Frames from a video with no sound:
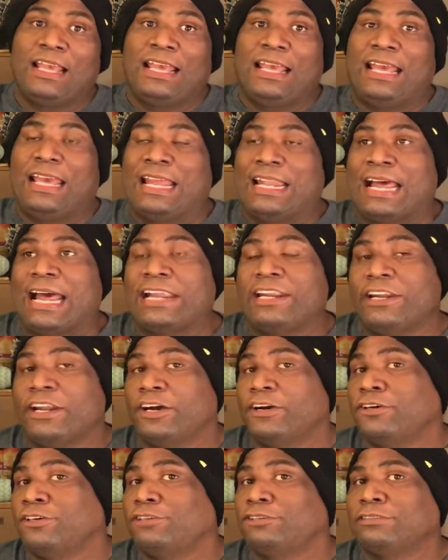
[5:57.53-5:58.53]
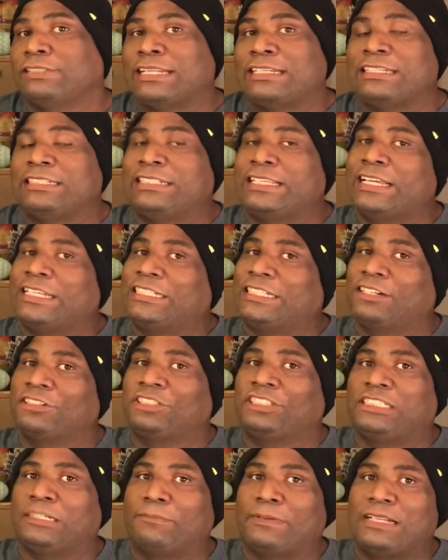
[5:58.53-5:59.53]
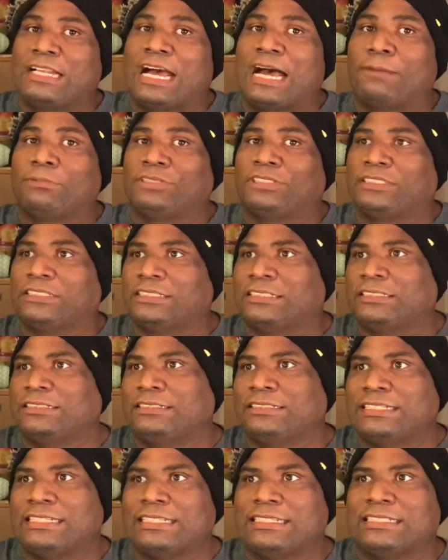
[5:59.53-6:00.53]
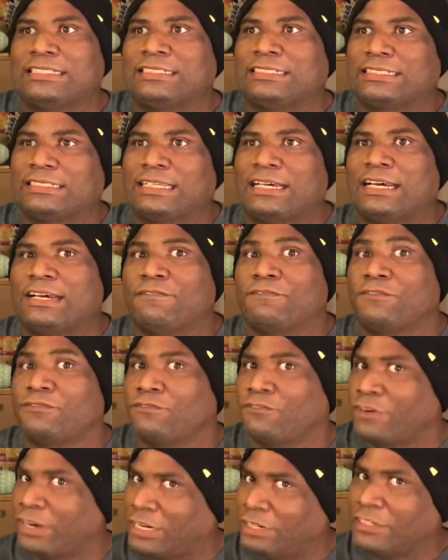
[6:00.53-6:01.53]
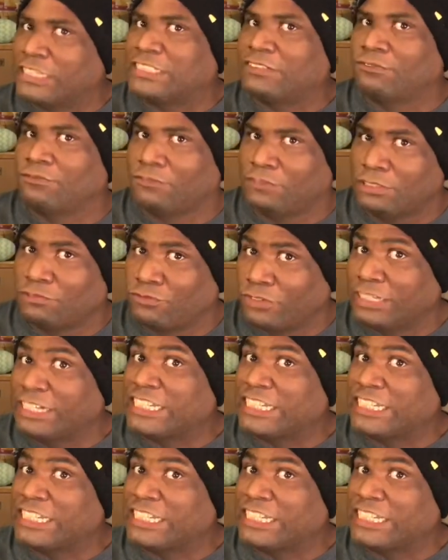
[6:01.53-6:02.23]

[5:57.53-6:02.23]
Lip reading: And I know that the DHL shipping option is really